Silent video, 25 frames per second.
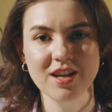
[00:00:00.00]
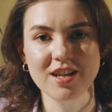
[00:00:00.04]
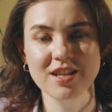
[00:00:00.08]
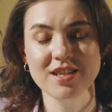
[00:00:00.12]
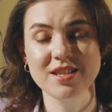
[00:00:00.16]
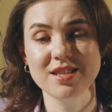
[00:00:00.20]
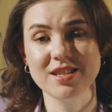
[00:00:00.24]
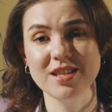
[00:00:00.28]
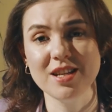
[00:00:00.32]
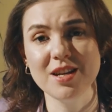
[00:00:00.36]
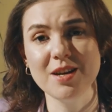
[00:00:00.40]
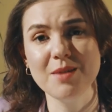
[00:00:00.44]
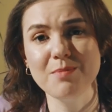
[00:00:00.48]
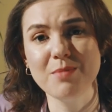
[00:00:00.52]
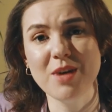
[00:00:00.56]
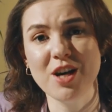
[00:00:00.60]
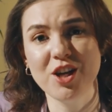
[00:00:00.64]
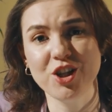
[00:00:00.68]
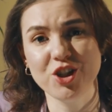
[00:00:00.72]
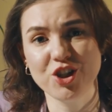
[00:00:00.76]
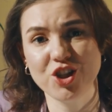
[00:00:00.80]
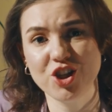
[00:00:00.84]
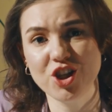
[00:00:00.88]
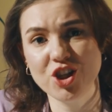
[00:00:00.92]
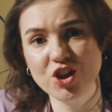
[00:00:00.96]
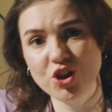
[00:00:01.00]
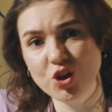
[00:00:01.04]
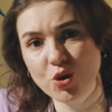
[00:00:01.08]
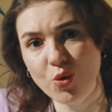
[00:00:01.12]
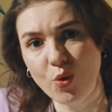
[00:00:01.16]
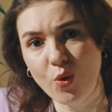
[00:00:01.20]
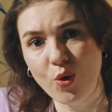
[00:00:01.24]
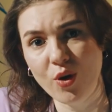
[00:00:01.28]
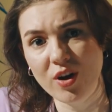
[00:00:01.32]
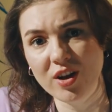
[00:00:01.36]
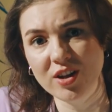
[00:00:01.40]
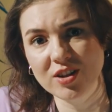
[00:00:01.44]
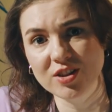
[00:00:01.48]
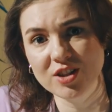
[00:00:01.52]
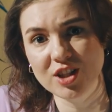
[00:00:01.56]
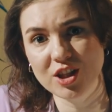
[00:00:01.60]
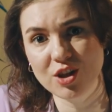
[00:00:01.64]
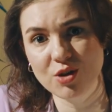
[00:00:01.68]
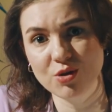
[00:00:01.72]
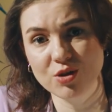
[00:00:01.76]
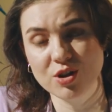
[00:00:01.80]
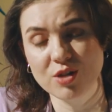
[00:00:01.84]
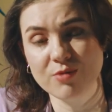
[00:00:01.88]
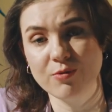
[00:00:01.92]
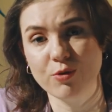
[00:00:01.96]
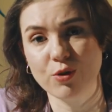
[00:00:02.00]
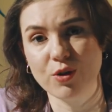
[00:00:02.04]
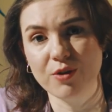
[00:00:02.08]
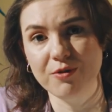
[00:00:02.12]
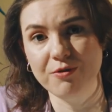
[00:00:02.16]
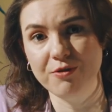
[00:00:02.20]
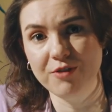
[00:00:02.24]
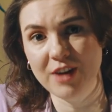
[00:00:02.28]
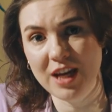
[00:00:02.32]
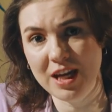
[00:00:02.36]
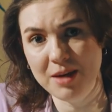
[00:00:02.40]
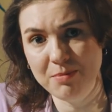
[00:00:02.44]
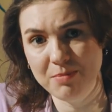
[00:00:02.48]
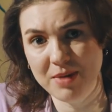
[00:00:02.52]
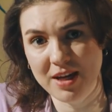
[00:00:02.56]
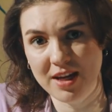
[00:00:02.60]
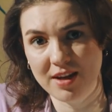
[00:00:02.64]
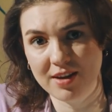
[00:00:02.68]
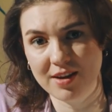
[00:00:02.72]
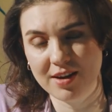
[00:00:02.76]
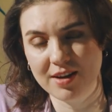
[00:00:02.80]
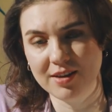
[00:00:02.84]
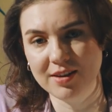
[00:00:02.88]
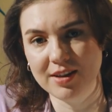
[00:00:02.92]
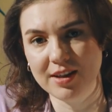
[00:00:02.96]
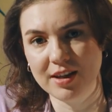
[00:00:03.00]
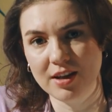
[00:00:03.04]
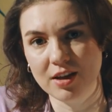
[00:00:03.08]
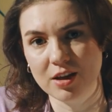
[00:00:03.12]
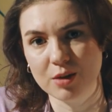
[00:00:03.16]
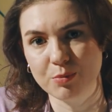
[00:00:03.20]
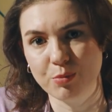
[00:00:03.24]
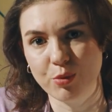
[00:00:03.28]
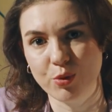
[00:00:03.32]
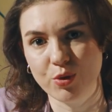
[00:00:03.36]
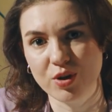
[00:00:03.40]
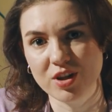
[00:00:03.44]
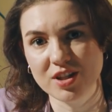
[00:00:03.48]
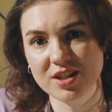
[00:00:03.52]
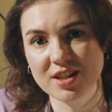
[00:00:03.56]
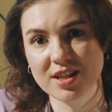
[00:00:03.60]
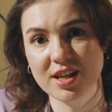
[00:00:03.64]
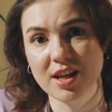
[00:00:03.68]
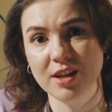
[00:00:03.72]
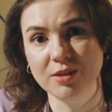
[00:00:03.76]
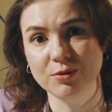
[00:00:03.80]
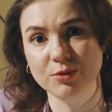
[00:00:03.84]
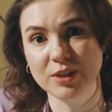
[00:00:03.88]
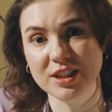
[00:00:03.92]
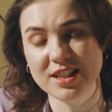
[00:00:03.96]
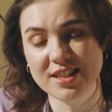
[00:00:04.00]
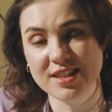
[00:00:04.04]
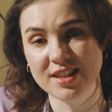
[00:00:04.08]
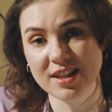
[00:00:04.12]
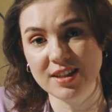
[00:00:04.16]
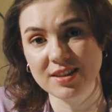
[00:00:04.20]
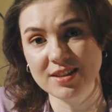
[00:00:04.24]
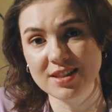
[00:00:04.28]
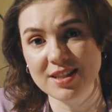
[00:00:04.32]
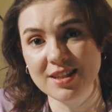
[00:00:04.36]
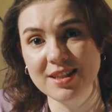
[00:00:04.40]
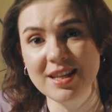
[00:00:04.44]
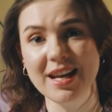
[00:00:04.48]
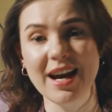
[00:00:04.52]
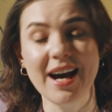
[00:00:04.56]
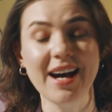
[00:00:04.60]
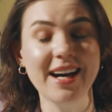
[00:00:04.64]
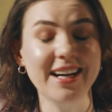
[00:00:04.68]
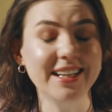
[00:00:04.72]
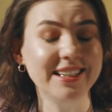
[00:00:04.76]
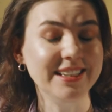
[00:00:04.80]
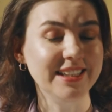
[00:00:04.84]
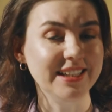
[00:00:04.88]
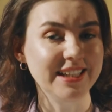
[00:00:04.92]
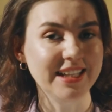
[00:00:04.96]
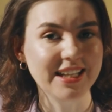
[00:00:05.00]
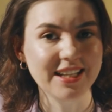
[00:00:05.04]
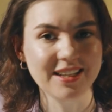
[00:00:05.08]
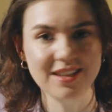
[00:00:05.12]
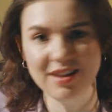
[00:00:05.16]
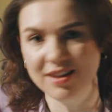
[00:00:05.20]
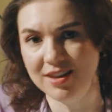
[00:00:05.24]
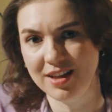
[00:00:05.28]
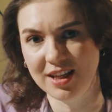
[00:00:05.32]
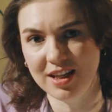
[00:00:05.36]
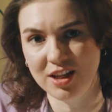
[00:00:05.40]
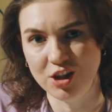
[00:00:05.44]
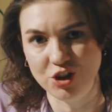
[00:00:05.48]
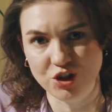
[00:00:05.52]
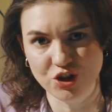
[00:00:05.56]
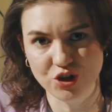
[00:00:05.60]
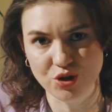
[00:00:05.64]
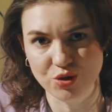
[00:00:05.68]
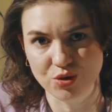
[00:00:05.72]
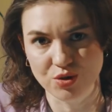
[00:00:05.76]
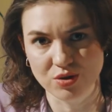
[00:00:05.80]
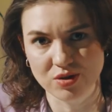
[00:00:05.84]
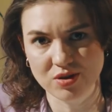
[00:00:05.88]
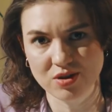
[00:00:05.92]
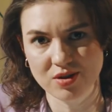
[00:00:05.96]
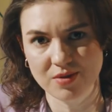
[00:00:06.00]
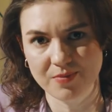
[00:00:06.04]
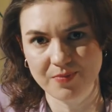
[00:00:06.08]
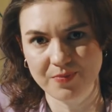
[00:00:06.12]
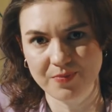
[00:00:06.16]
Some hashish oil used for vaping in airports can result in unneeded issues.